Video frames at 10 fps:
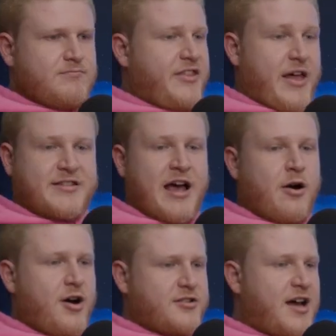And that's
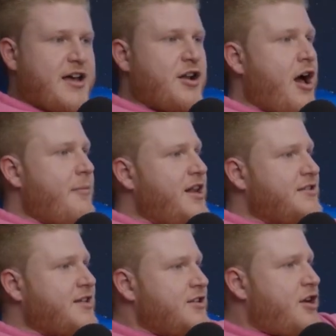how it worked out. You know how
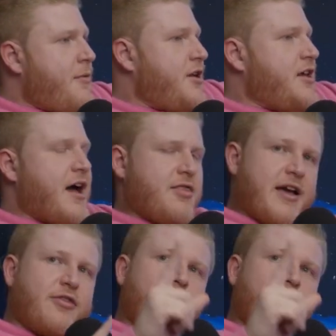many like